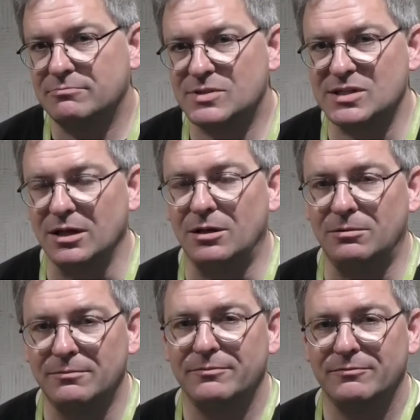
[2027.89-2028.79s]

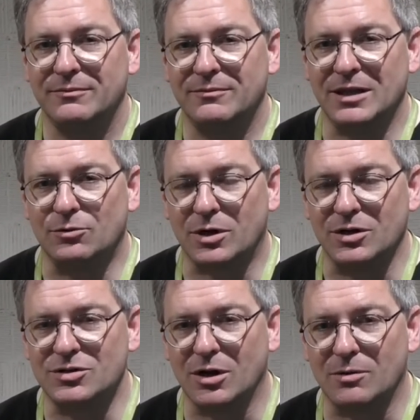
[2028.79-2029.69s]
still, in
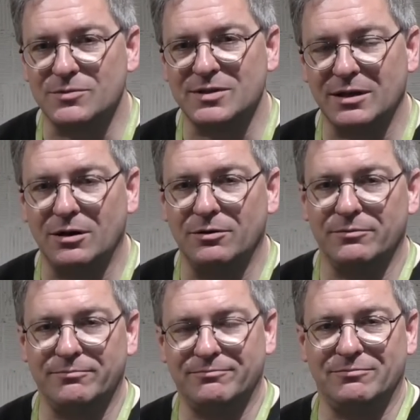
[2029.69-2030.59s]
organ terms, you know,
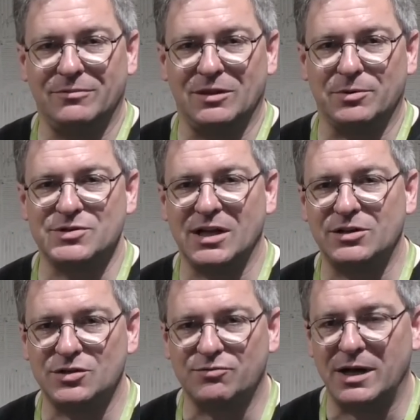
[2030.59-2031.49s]
the
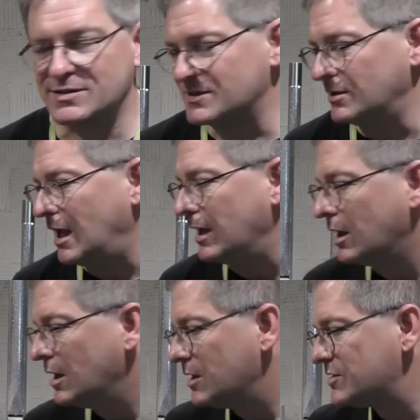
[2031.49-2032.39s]
percentage-wise, it's a lot.
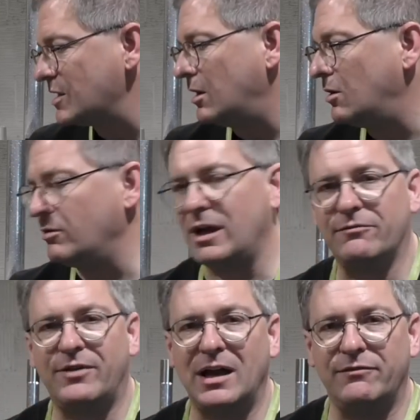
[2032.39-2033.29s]
So
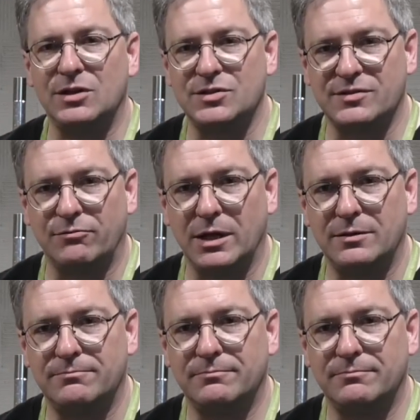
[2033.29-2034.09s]
at 5 inches of wind,